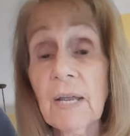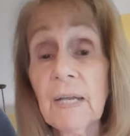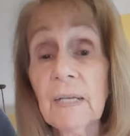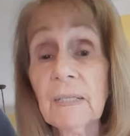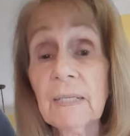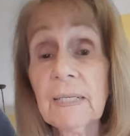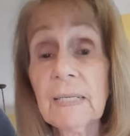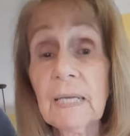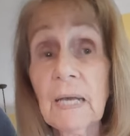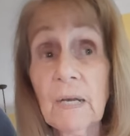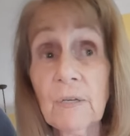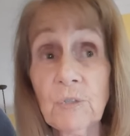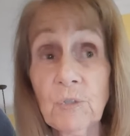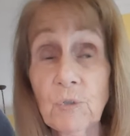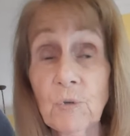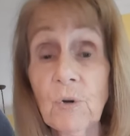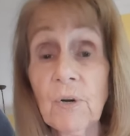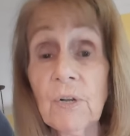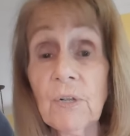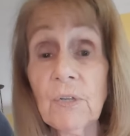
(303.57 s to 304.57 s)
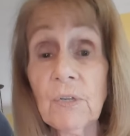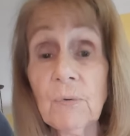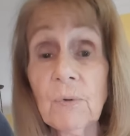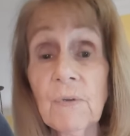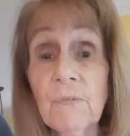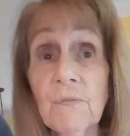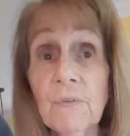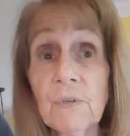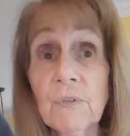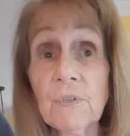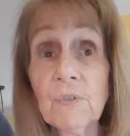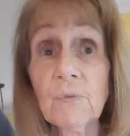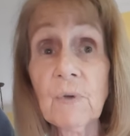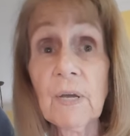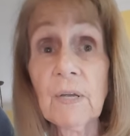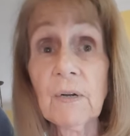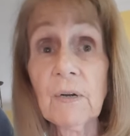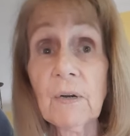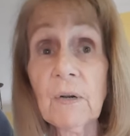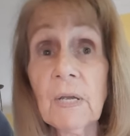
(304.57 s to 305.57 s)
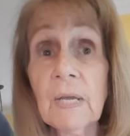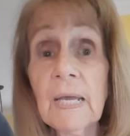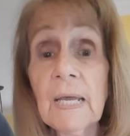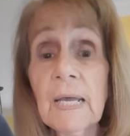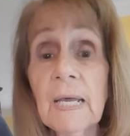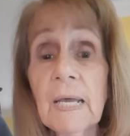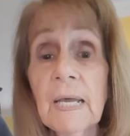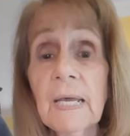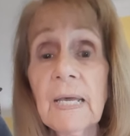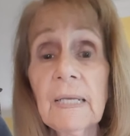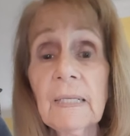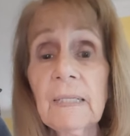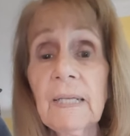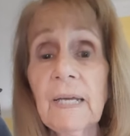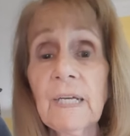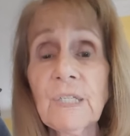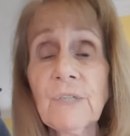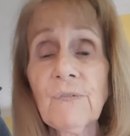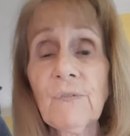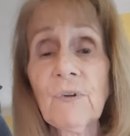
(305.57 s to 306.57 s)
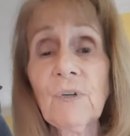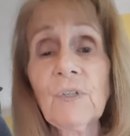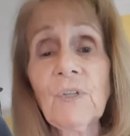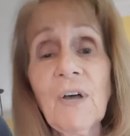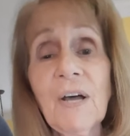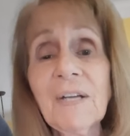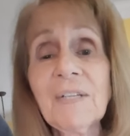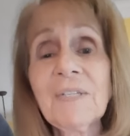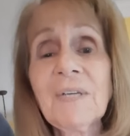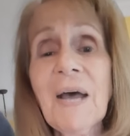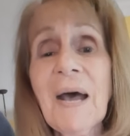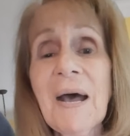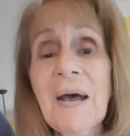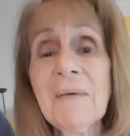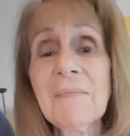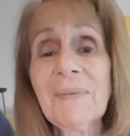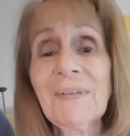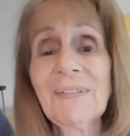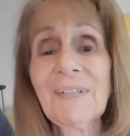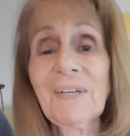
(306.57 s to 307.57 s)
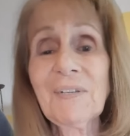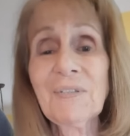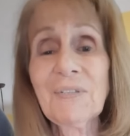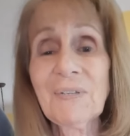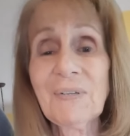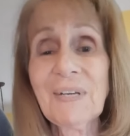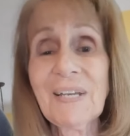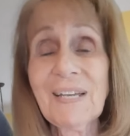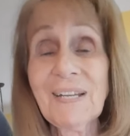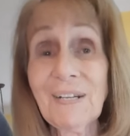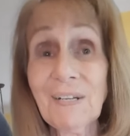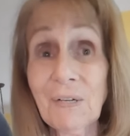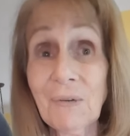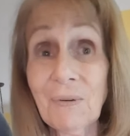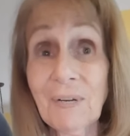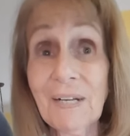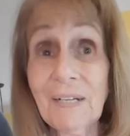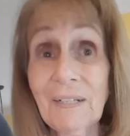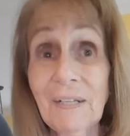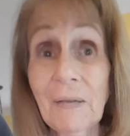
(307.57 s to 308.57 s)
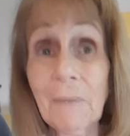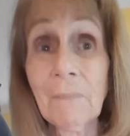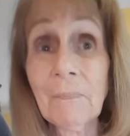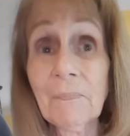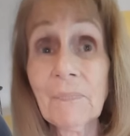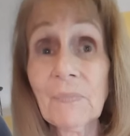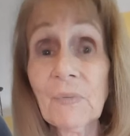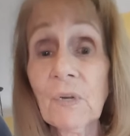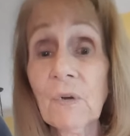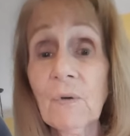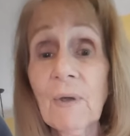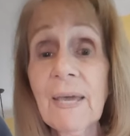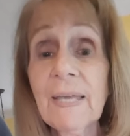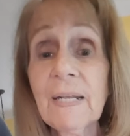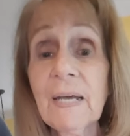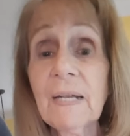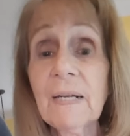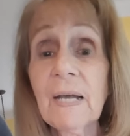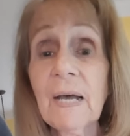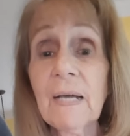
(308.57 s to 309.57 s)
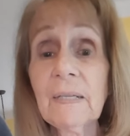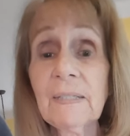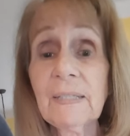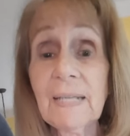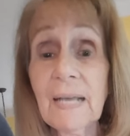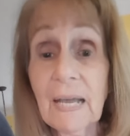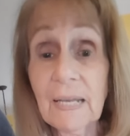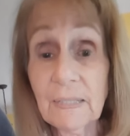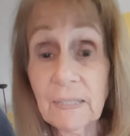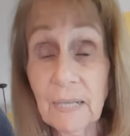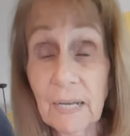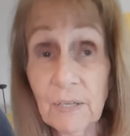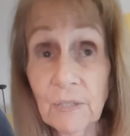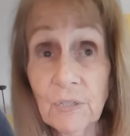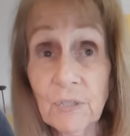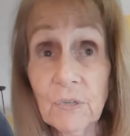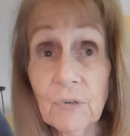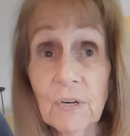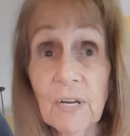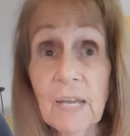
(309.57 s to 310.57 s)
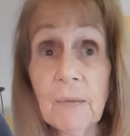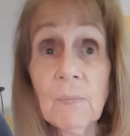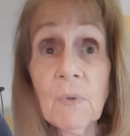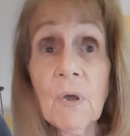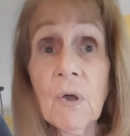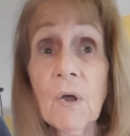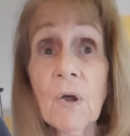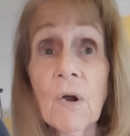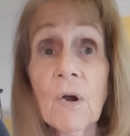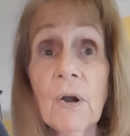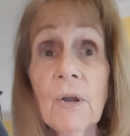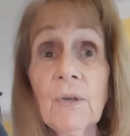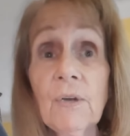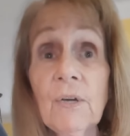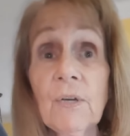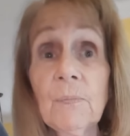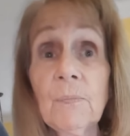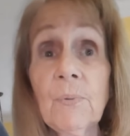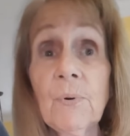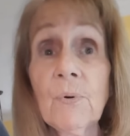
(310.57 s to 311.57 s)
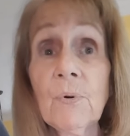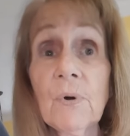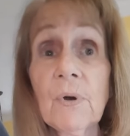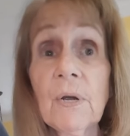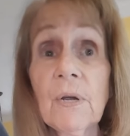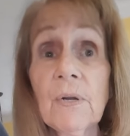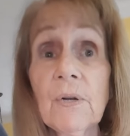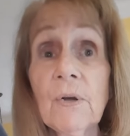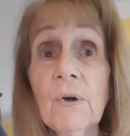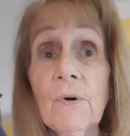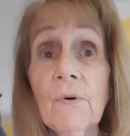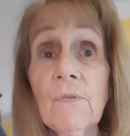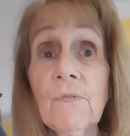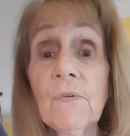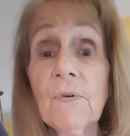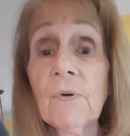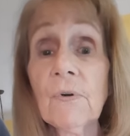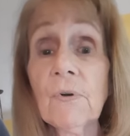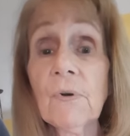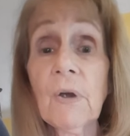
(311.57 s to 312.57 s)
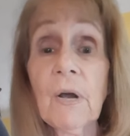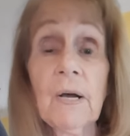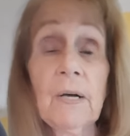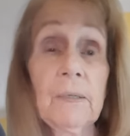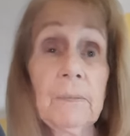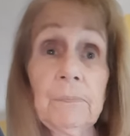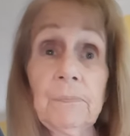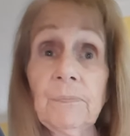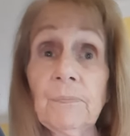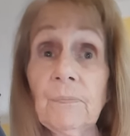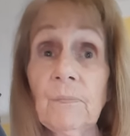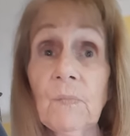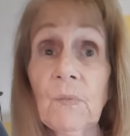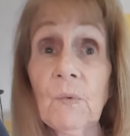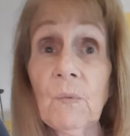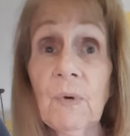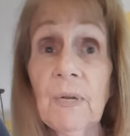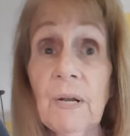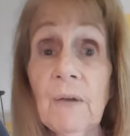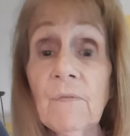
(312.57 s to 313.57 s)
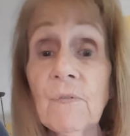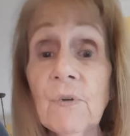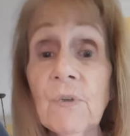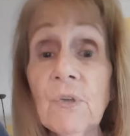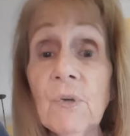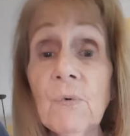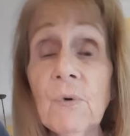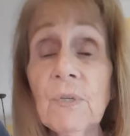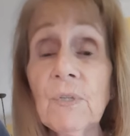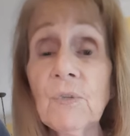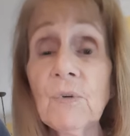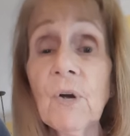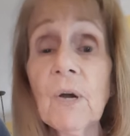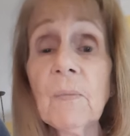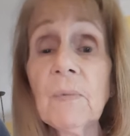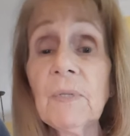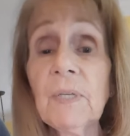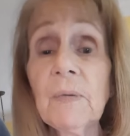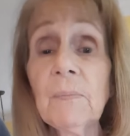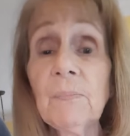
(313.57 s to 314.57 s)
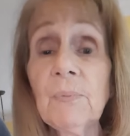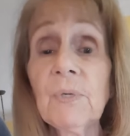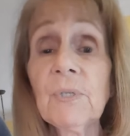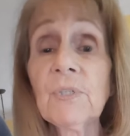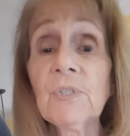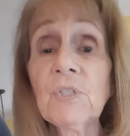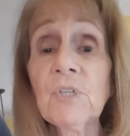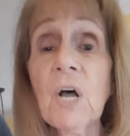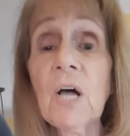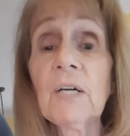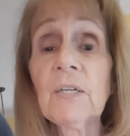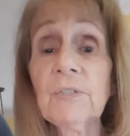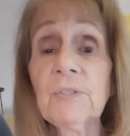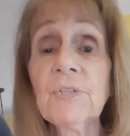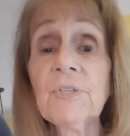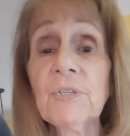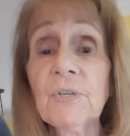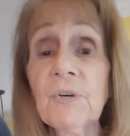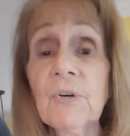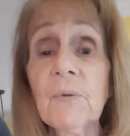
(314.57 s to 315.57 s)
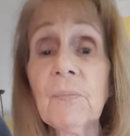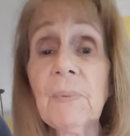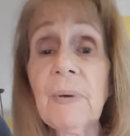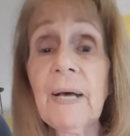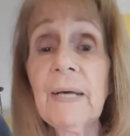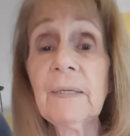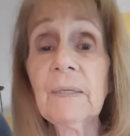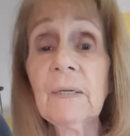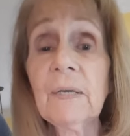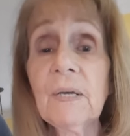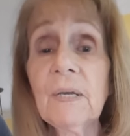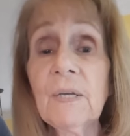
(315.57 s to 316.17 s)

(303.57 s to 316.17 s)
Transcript: and uh, store it in the refrigerator. It lasts for a long time unless you eat it quickly. Great on, an ice cream, or you could pour it over um, whatever you would normally put chocolate syrup on.